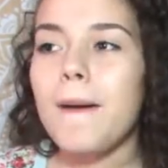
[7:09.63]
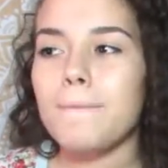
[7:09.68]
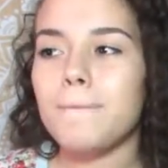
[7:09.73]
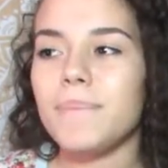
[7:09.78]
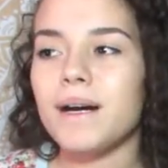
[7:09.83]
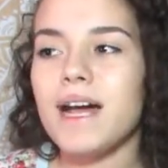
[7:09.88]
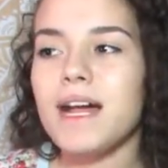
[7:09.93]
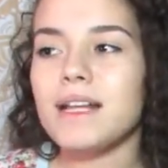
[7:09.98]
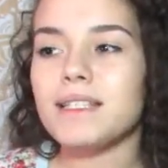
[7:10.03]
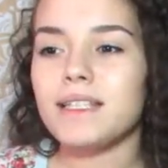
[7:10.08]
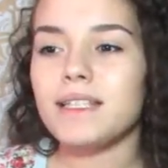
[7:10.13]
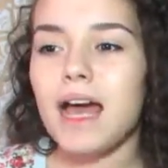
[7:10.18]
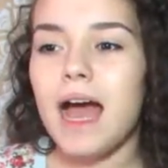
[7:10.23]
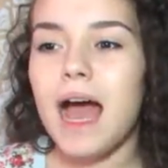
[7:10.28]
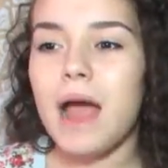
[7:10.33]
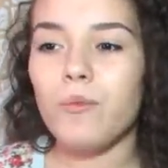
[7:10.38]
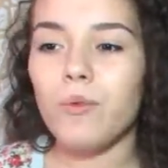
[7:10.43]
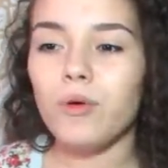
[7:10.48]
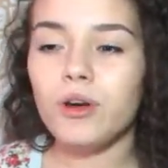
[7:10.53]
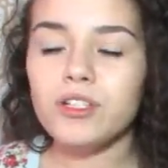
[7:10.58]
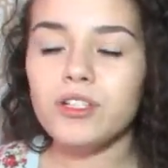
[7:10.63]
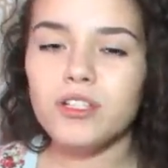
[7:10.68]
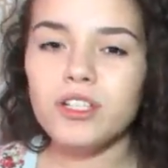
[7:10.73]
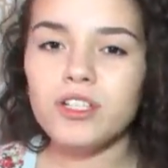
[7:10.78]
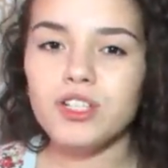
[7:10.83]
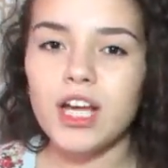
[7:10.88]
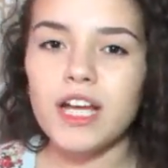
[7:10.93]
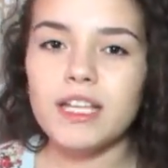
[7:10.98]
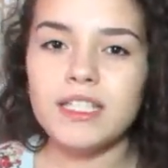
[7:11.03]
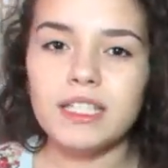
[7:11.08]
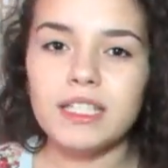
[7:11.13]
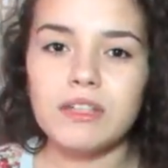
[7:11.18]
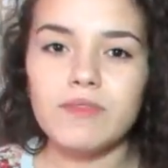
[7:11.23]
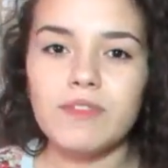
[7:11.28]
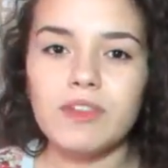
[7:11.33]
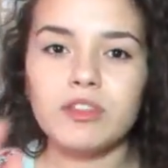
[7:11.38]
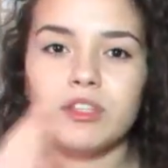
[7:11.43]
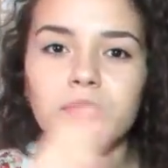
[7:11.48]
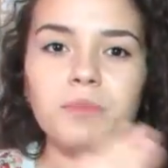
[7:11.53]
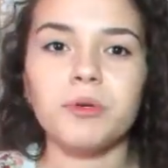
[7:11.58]
But I would suggest
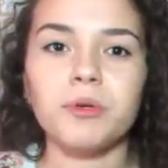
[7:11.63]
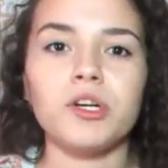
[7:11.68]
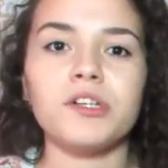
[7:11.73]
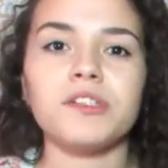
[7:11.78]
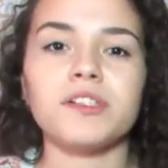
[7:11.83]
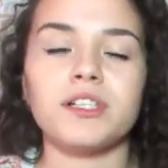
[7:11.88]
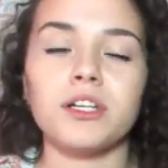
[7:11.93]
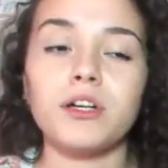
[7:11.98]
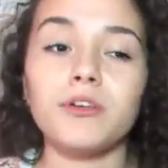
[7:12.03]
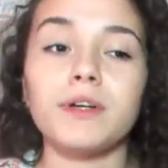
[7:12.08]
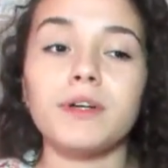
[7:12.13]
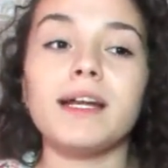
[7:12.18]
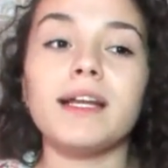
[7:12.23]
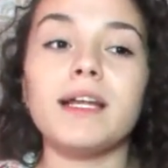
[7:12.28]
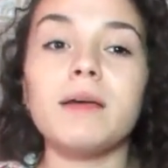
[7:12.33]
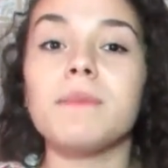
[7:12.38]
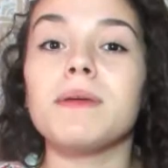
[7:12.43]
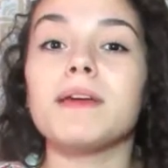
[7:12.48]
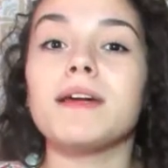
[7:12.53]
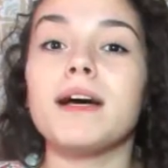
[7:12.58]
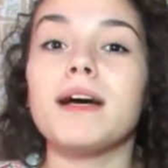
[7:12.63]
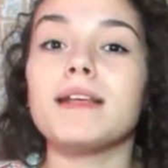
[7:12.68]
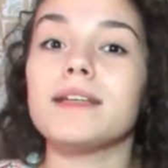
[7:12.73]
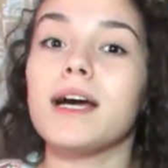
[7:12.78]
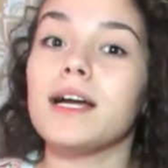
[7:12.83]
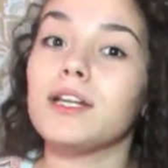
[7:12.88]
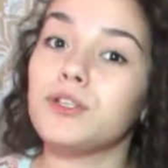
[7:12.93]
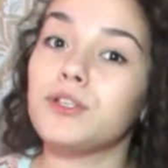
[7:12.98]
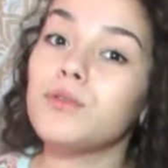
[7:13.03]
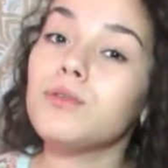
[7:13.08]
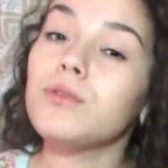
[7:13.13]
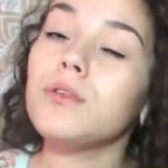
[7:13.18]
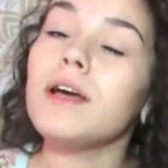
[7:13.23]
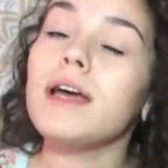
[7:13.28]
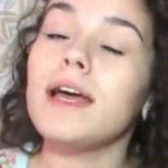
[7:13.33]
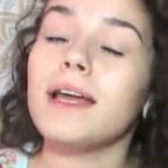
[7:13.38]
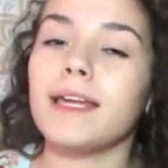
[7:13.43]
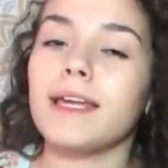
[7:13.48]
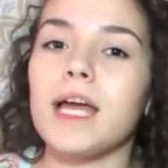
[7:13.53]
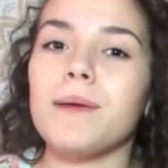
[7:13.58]
giving the person credit because I do
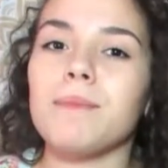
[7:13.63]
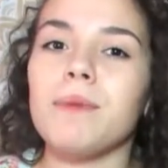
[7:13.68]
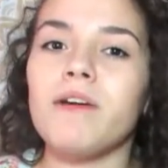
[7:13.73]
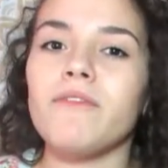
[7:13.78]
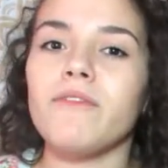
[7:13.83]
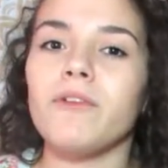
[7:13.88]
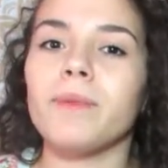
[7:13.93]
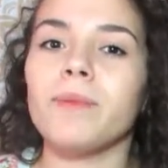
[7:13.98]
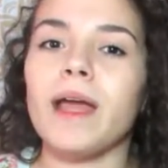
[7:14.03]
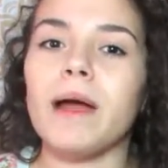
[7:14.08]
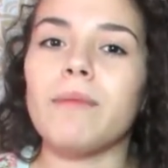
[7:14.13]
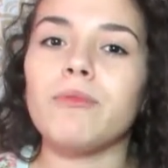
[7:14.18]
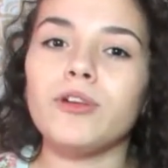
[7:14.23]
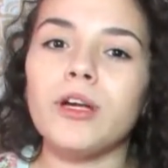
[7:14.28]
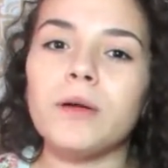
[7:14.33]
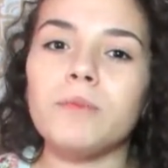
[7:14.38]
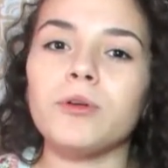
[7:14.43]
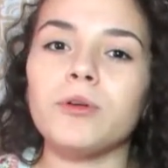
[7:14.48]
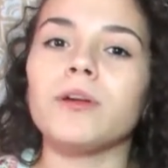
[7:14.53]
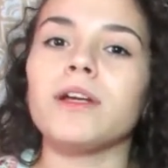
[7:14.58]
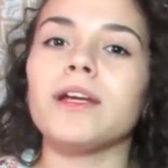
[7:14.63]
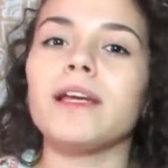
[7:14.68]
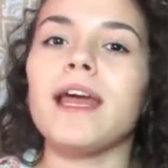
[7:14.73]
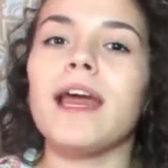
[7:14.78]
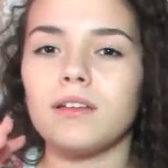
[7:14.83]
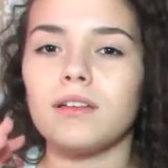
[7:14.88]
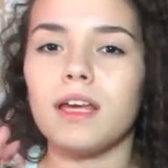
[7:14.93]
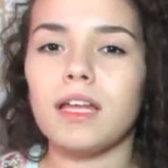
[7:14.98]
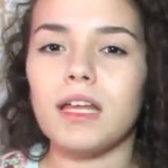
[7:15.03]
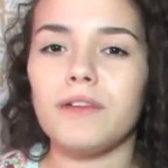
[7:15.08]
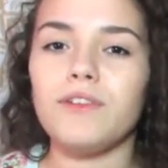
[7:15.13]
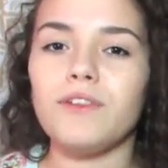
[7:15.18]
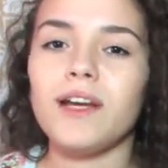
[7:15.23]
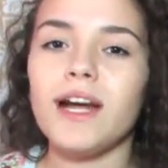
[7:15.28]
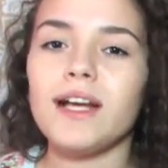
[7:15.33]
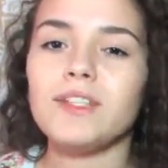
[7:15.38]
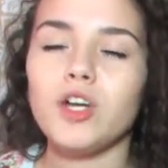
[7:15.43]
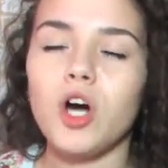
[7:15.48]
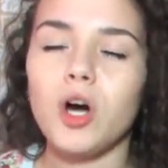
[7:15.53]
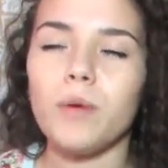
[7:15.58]
get mine from Gabrielle Marie, and if you
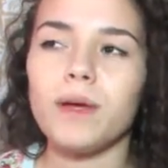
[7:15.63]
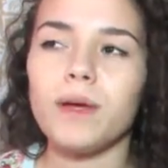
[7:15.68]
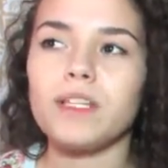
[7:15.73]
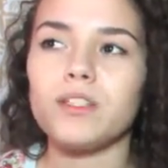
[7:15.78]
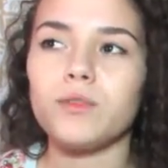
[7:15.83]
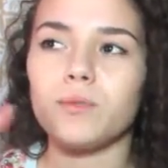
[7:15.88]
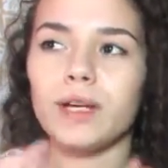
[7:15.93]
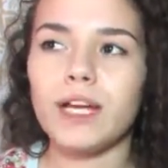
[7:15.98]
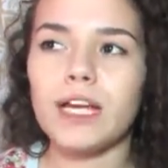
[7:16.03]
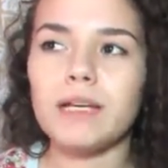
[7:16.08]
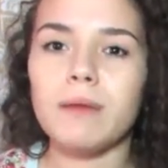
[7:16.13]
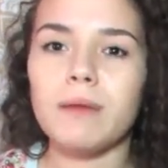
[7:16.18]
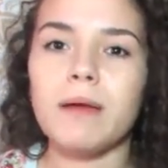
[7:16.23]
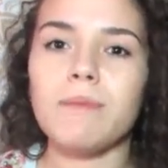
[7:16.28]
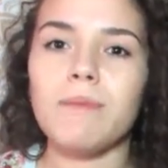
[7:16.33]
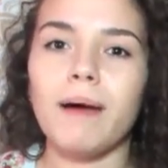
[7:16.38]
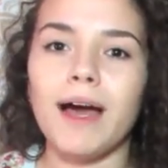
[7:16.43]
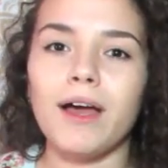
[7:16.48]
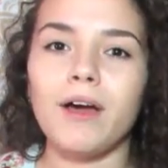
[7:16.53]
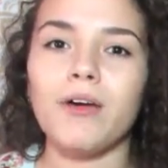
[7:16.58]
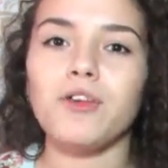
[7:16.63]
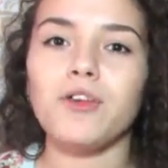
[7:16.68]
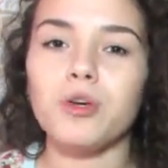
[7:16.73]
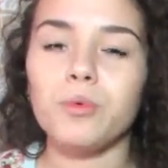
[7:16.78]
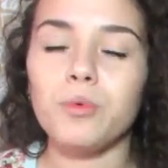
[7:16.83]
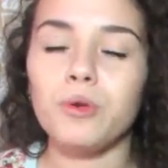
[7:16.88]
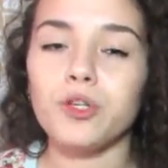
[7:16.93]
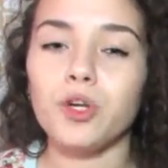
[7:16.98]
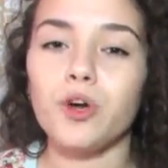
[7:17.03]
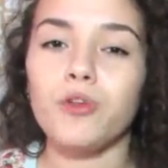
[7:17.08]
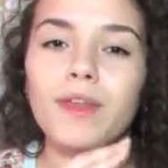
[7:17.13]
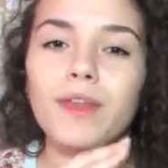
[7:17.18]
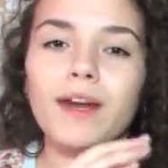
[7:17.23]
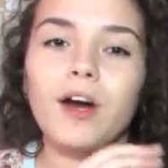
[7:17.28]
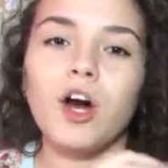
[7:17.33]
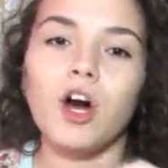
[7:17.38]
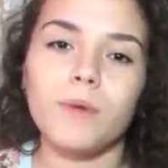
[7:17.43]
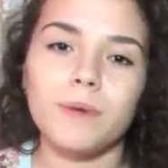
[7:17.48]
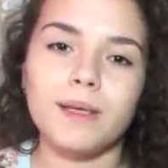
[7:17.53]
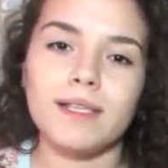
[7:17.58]
guys always read my bio, you would know that
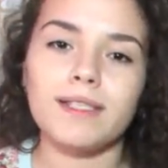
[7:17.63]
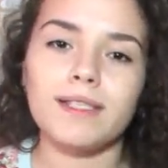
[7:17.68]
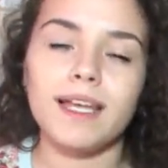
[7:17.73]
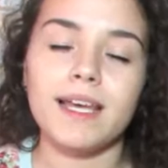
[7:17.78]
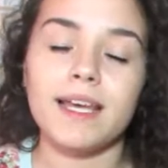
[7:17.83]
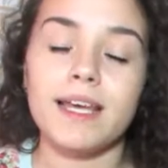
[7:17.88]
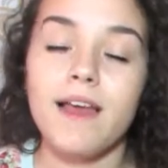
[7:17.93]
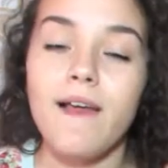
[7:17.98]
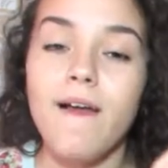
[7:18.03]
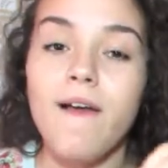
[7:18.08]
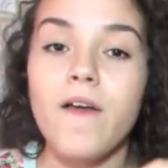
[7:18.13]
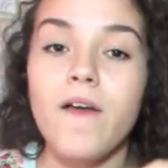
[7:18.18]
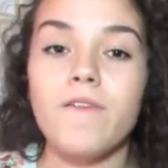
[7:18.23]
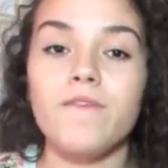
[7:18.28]
I always say